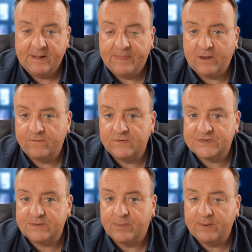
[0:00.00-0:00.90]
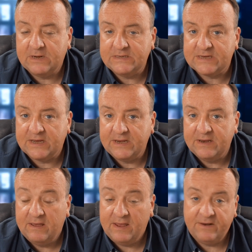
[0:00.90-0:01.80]
they'll often simply maintain
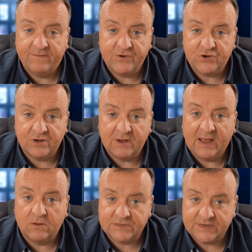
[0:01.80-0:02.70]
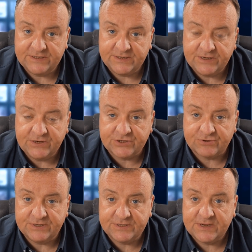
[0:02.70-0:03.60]
inefficient, outdated
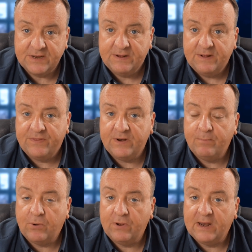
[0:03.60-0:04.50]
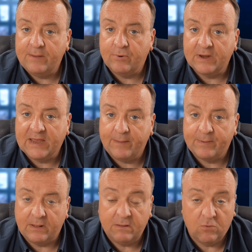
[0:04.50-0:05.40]
industries that employ labour and
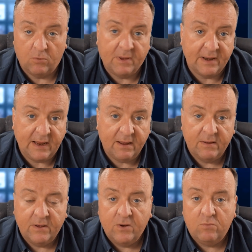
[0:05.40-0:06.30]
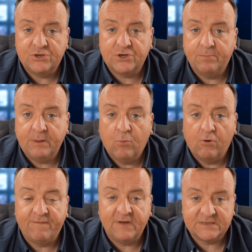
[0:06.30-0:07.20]
capital, or money, which could be more
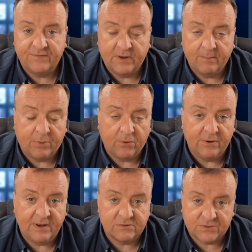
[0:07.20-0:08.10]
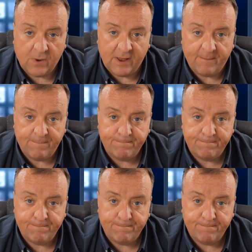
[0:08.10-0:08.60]
effectively employed elsewhere.